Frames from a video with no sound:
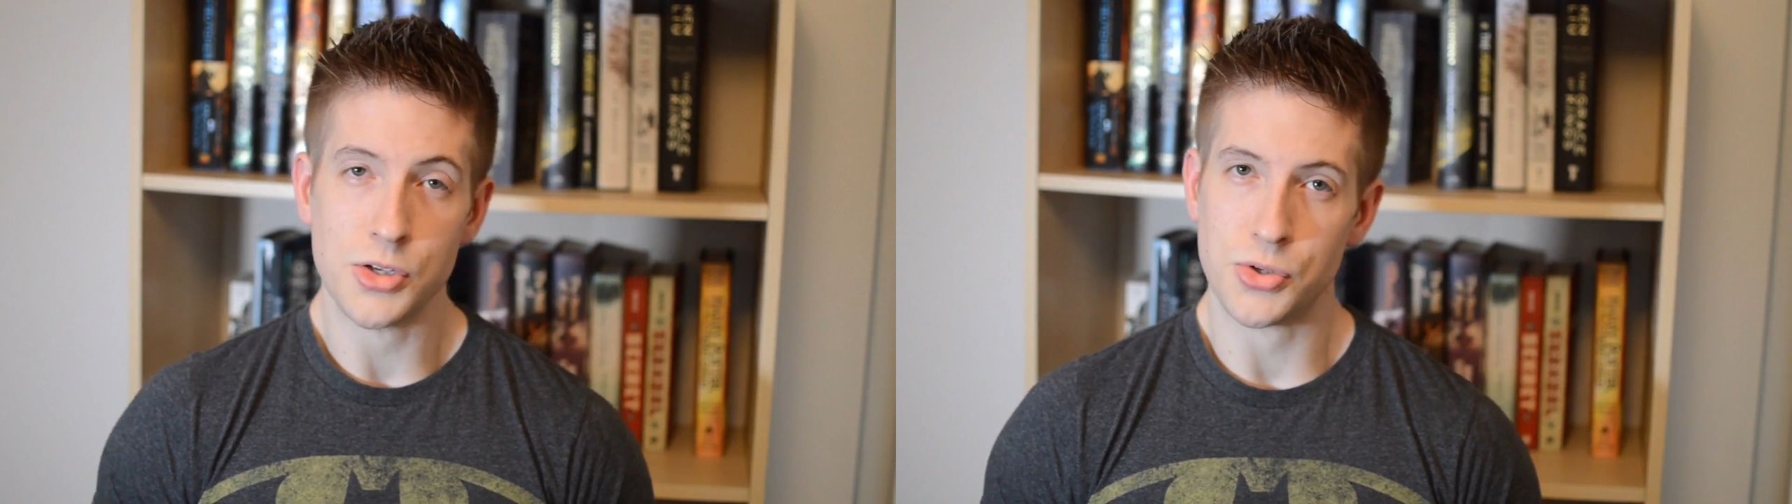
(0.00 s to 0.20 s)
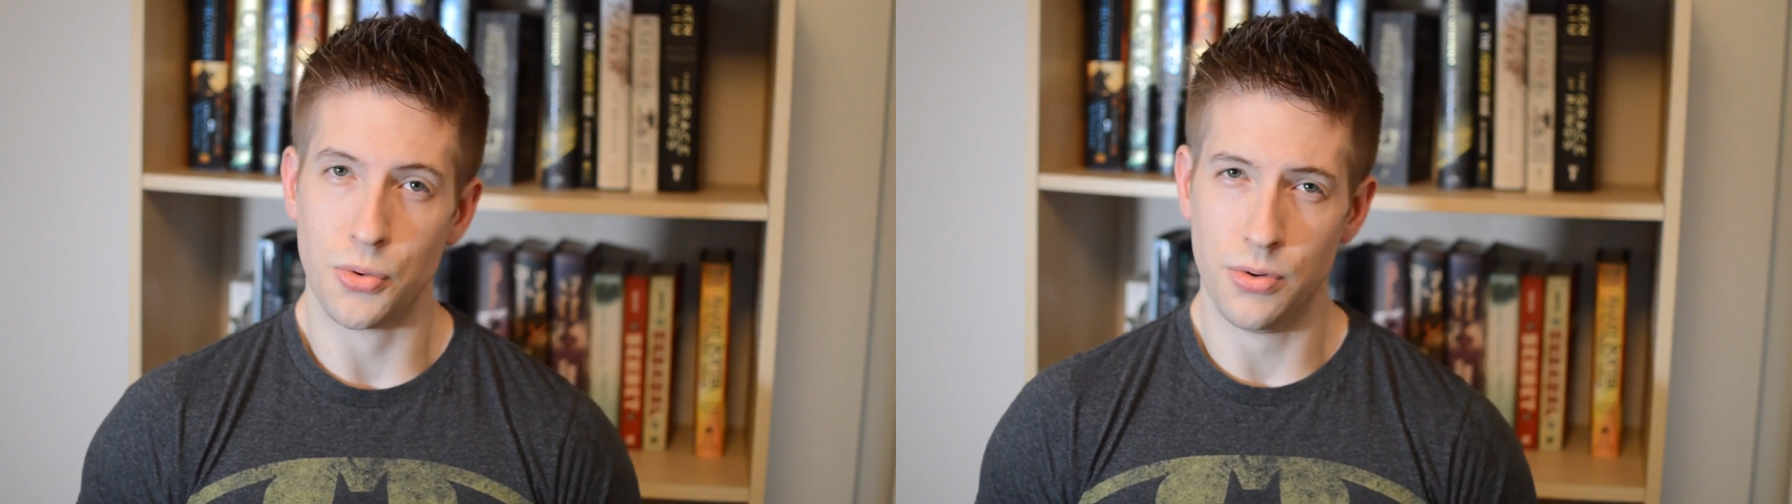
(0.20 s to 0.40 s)

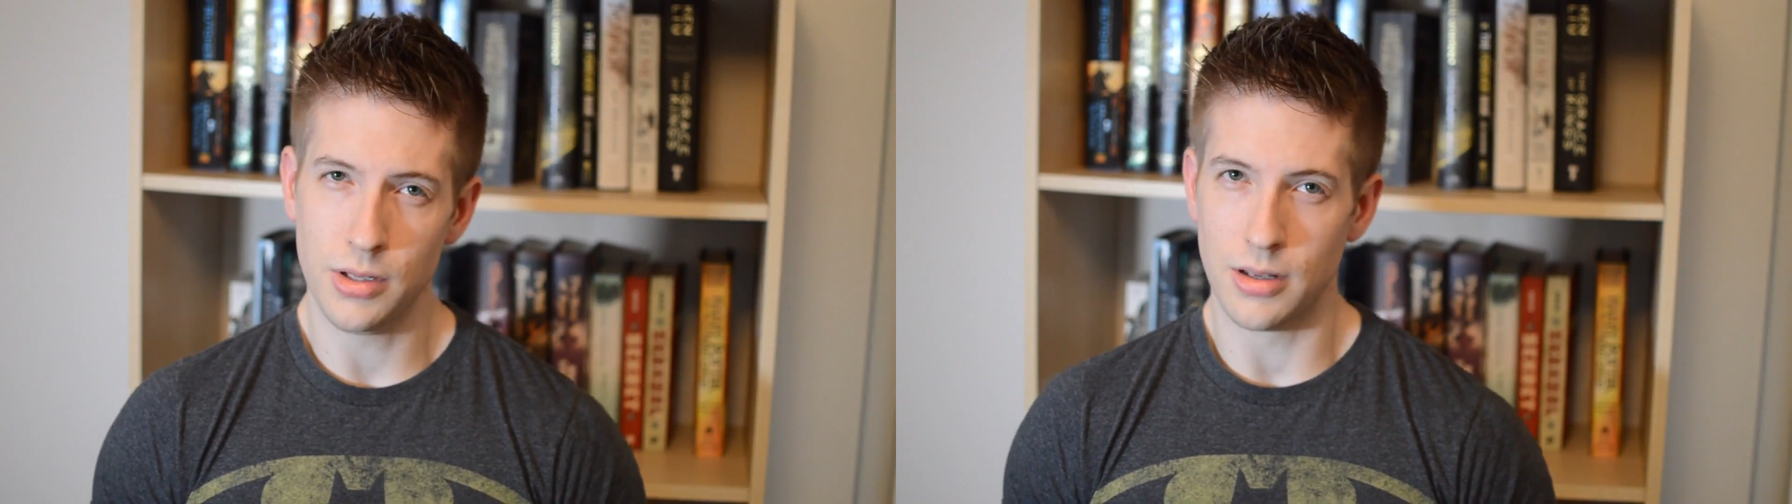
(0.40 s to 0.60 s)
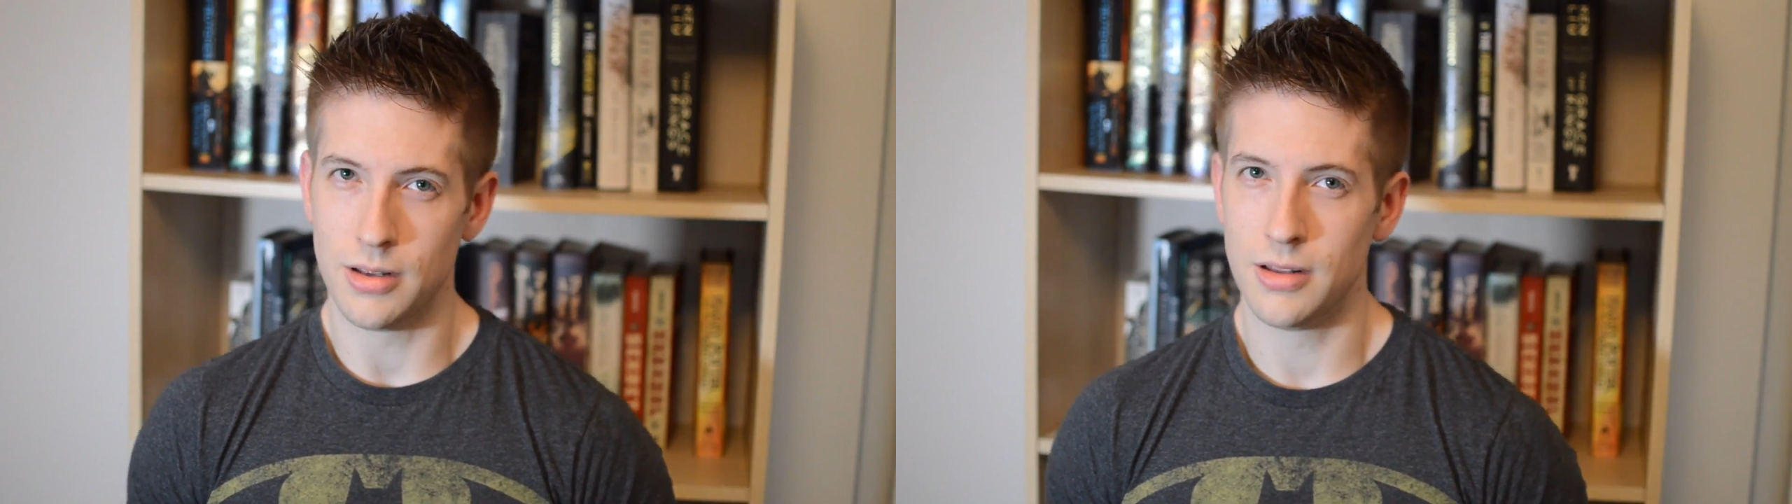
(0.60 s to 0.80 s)
So
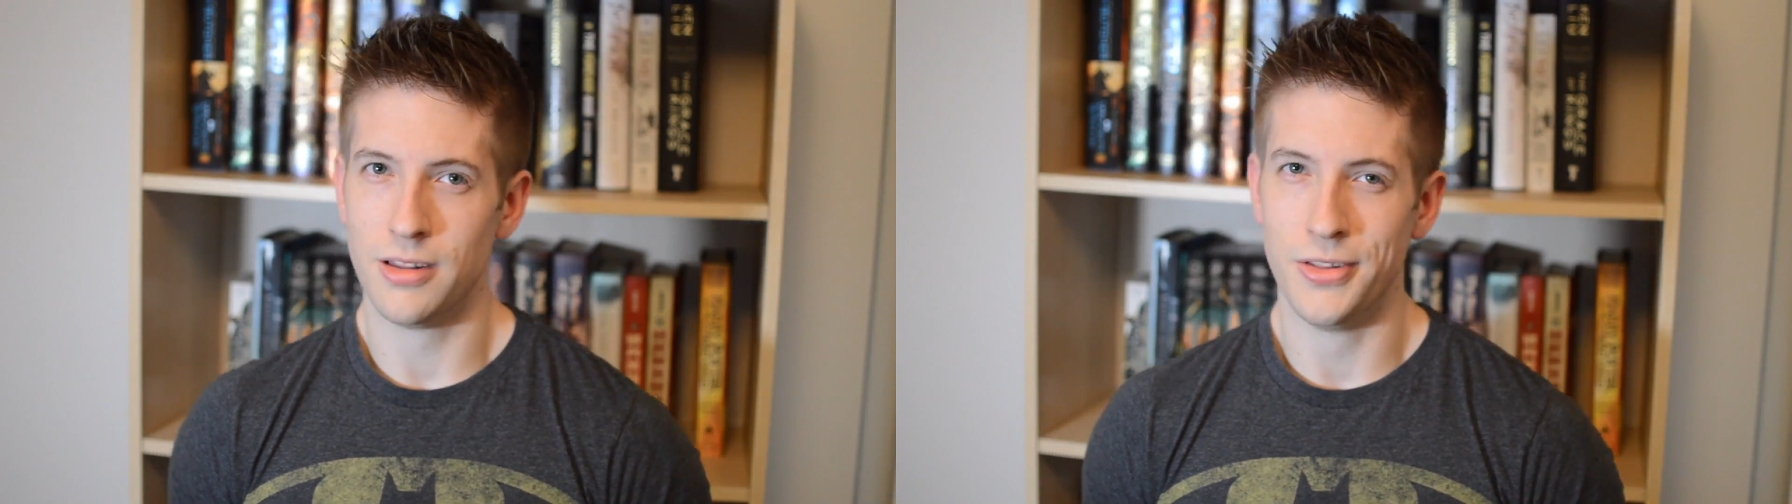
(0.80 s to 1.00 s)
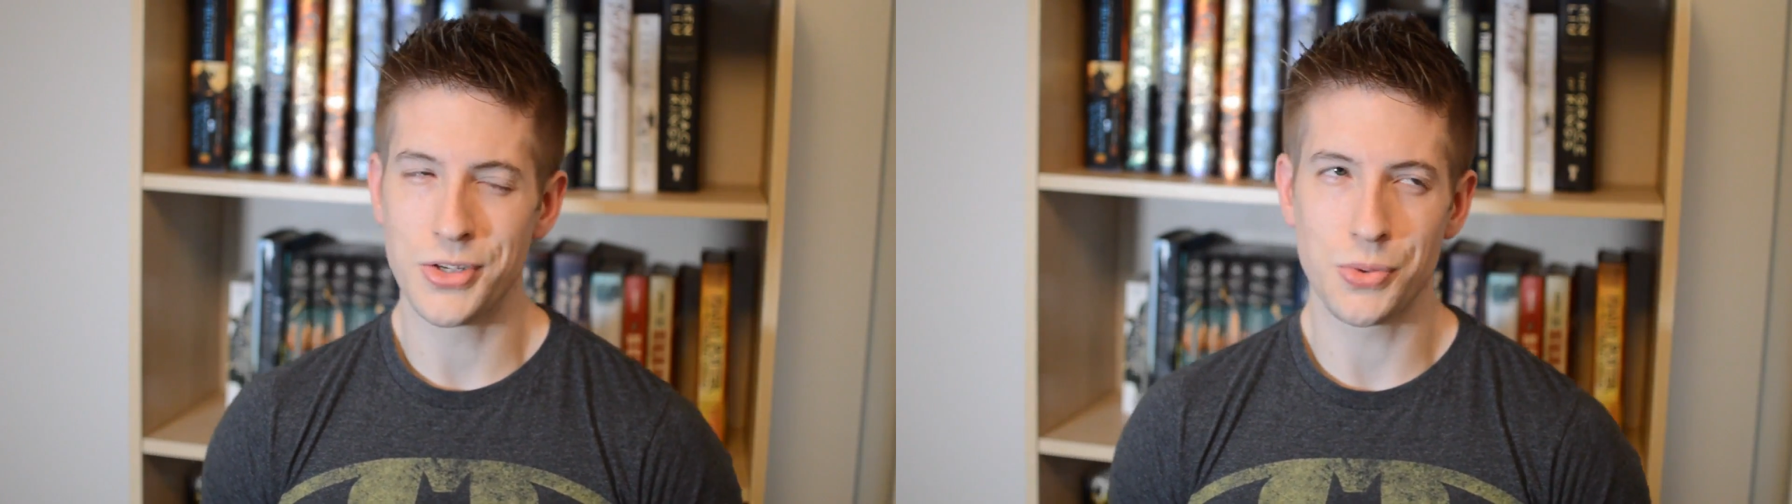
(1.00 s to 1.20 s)
really,
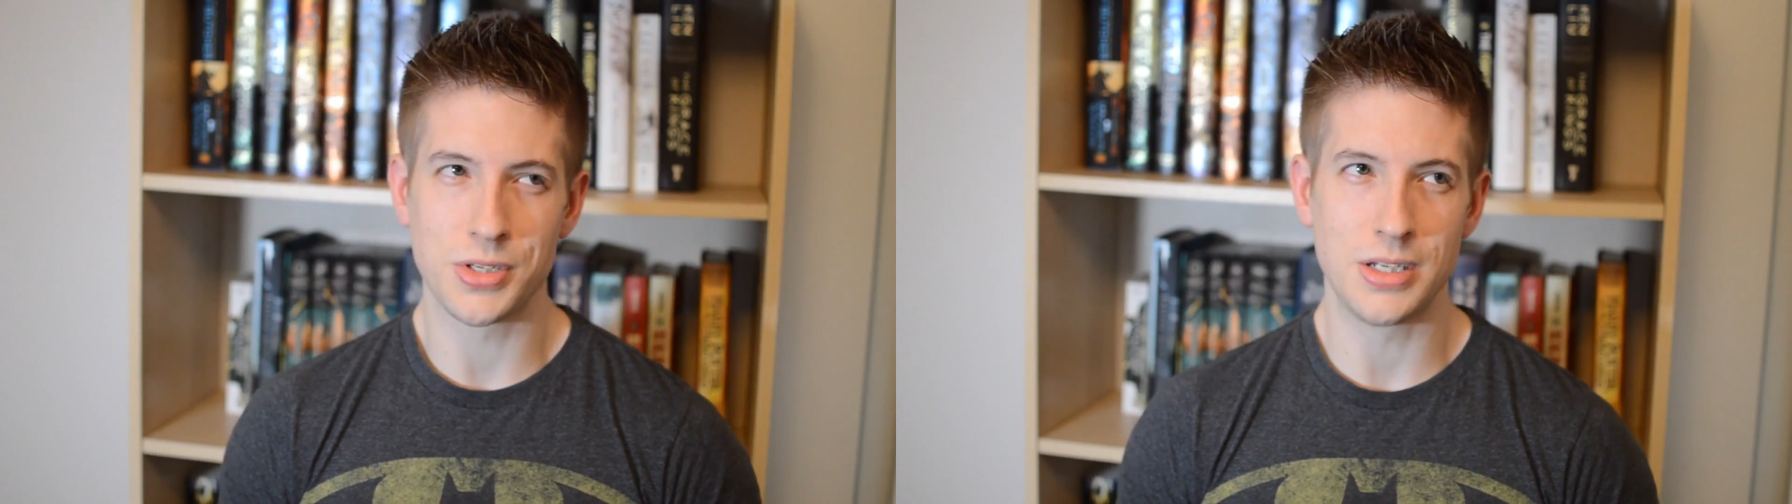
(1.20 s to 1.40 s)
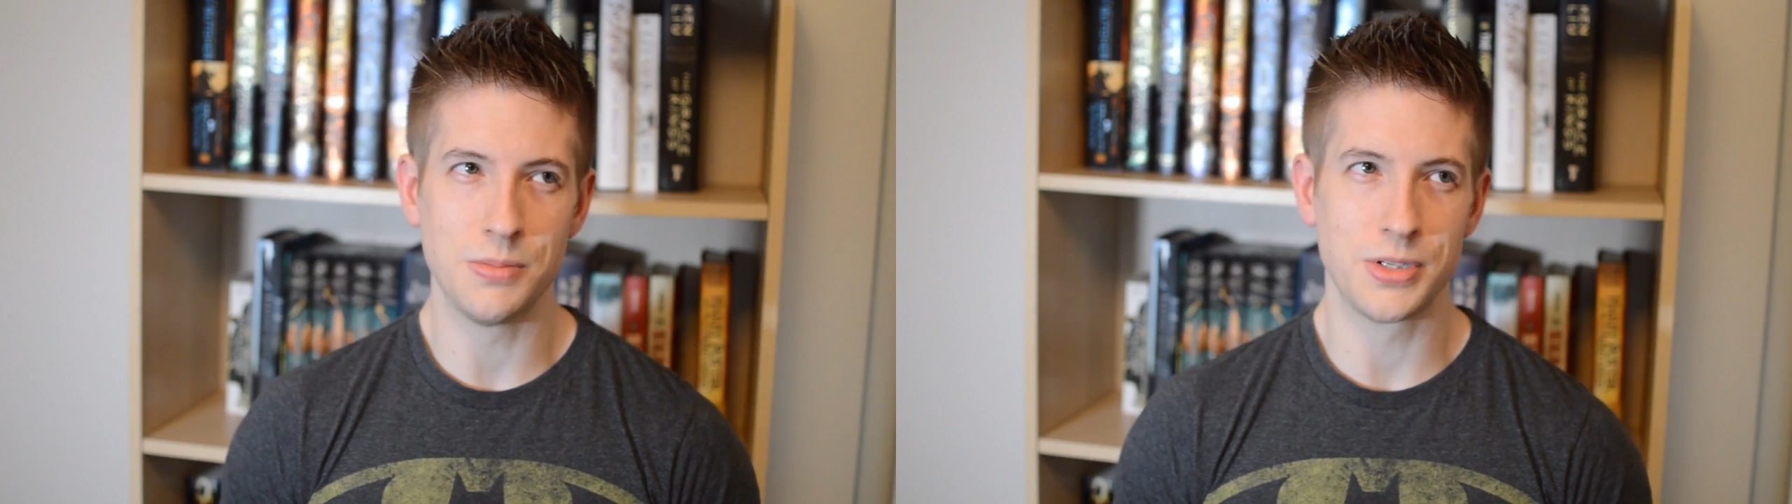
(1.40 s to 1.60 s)
this
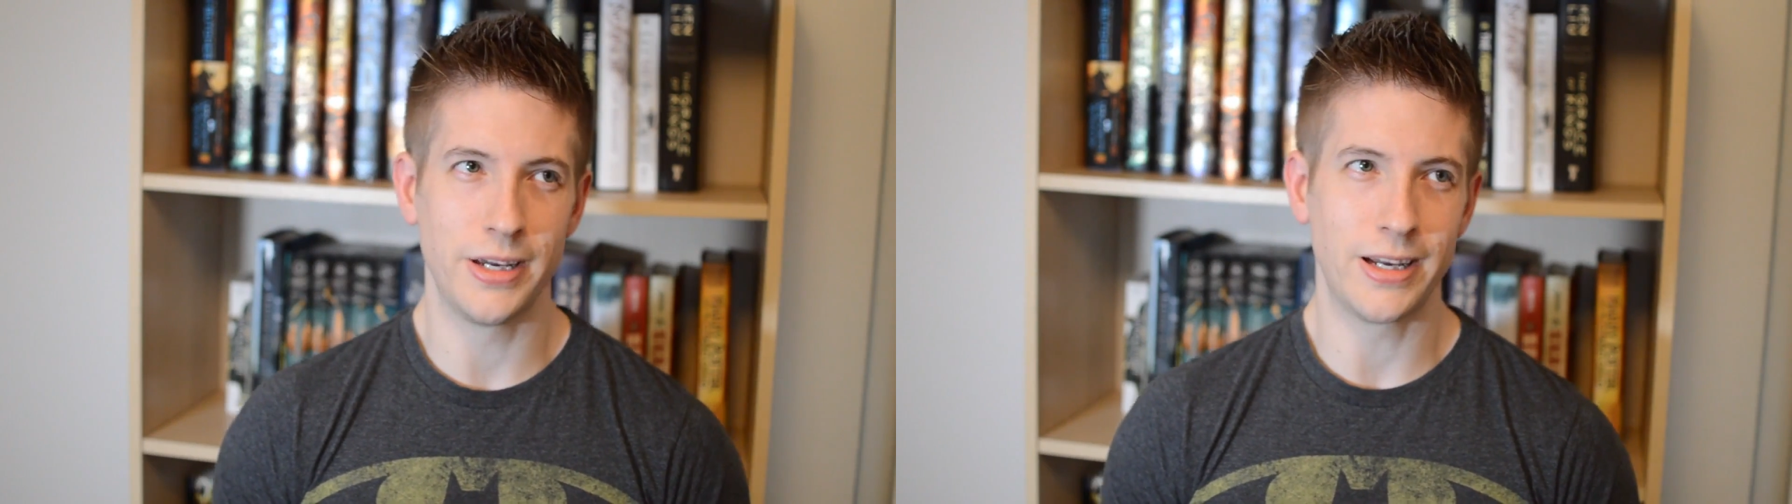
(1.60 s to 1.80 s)
one seems